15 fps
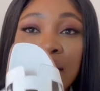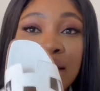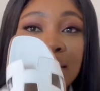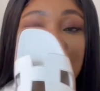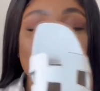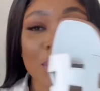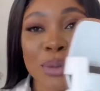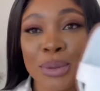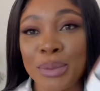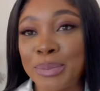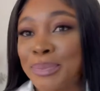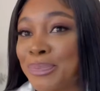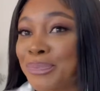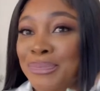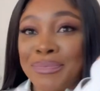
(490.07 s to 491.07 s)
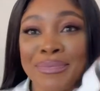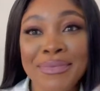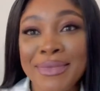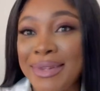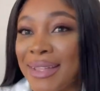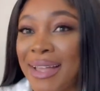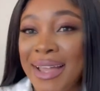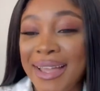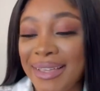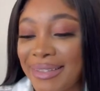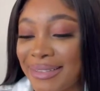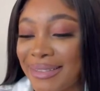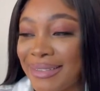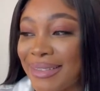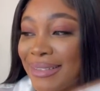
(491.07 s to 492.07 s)
So guys,
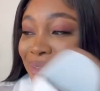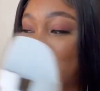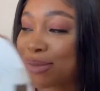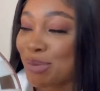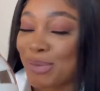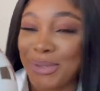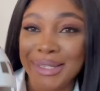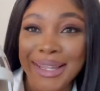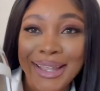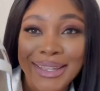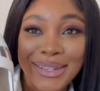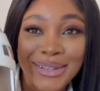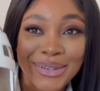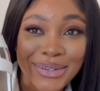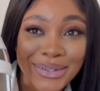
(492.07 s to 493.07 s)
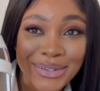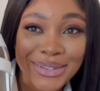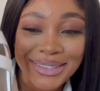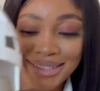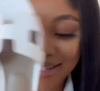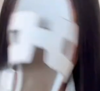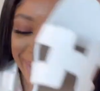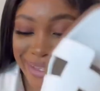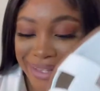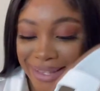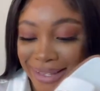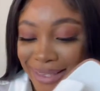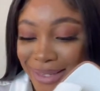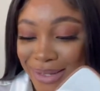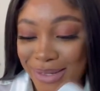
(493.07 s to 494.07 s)
this is what I got. It
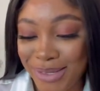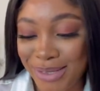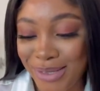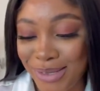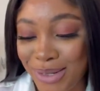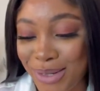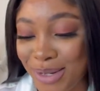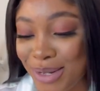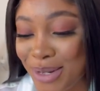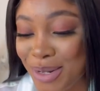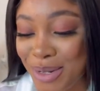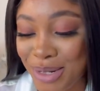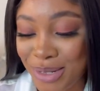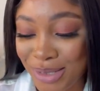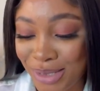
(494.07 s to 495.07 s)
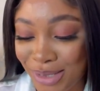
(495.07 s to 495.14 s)
looks so